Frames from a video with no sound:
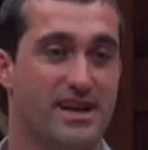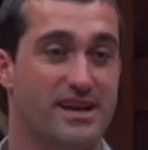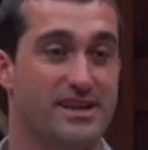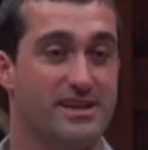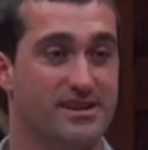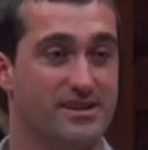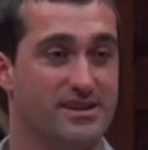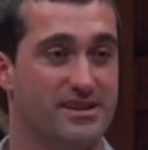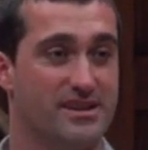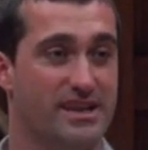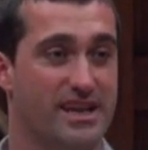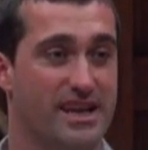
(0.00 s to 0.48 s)

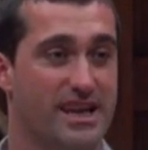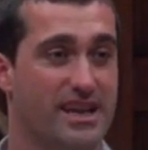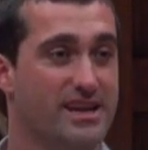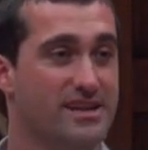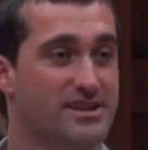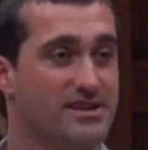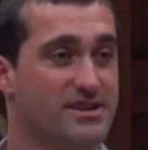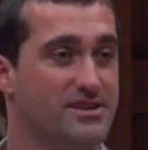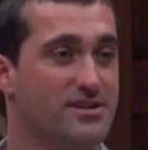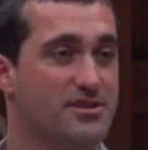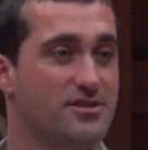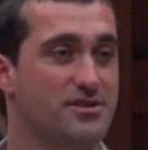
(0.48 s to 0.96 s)
and the
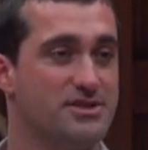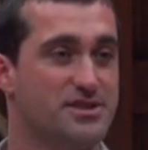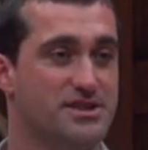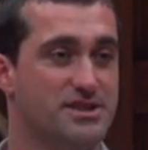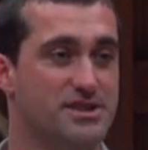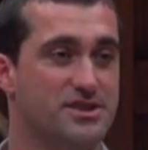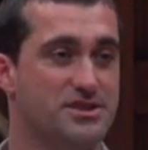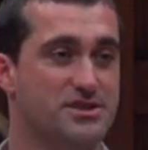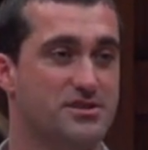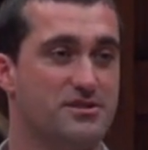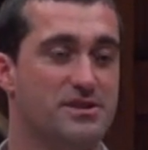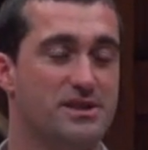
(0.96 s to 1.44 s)
land and
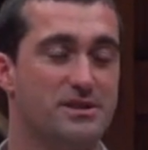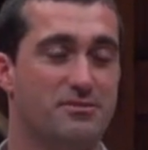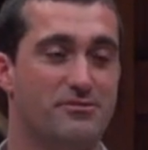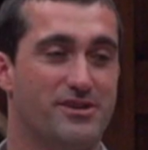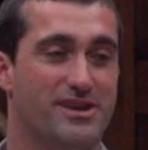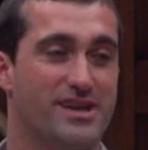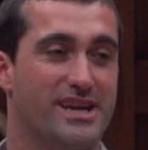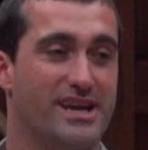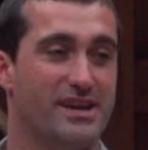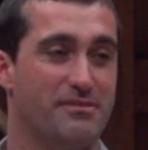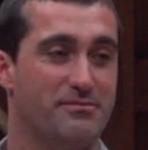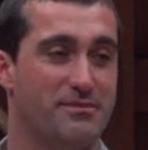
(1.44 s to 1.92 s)
ocean is only
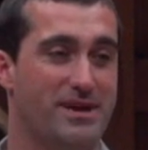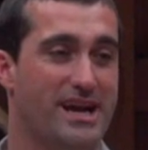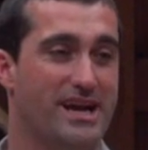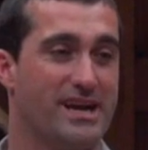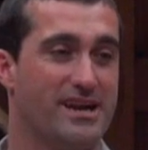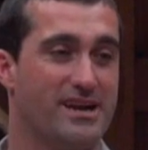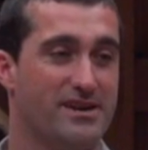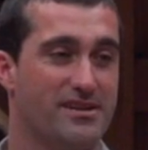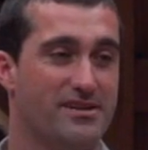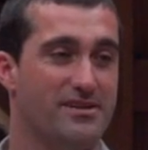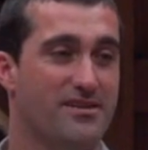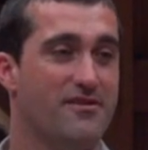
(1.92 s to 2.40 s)
bringing
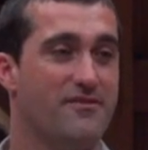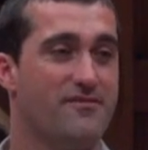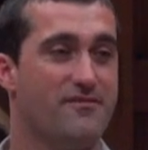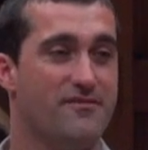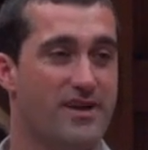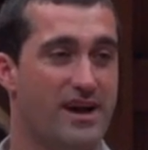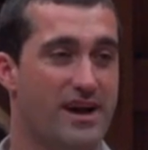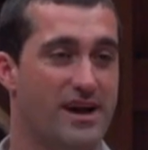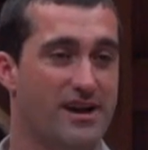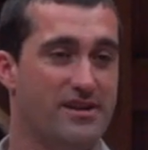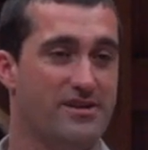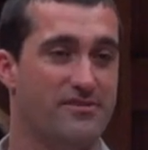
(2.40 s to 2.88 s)
back
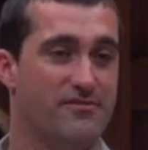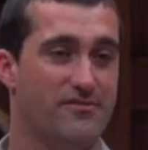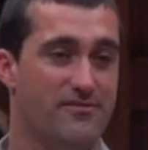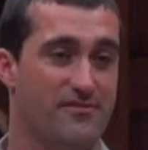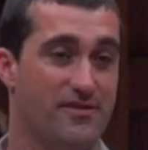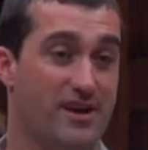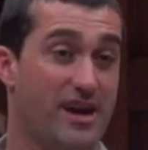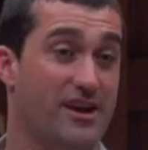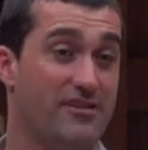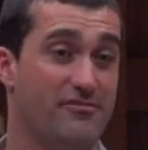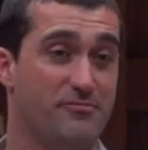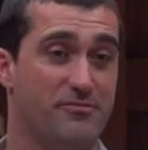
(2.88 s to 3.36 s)
five,
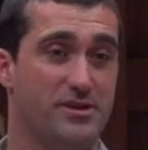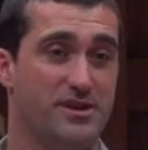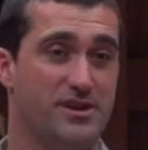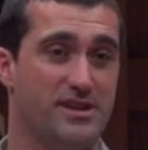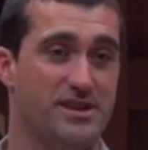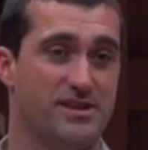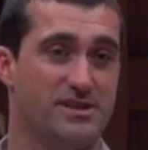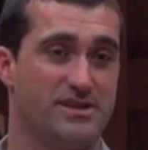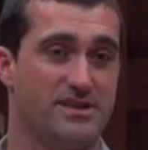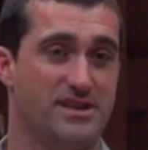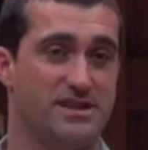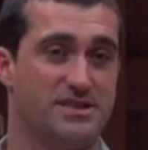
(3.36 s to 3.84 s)
5
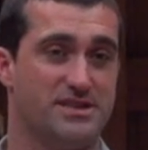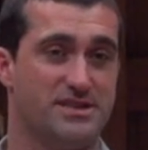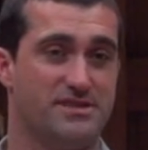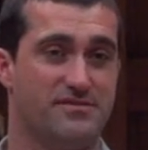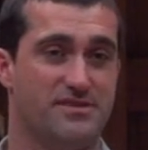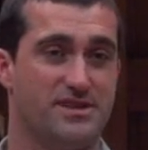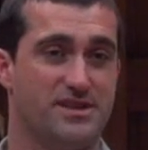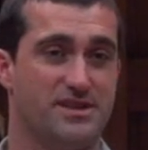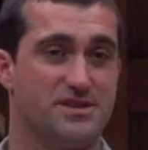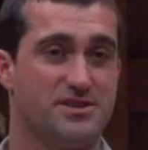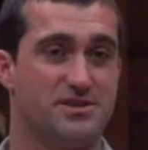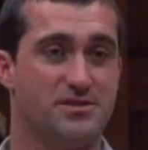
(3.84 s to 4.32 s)
billion tons
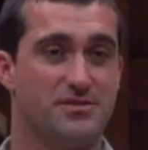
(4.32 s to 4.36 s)
of this.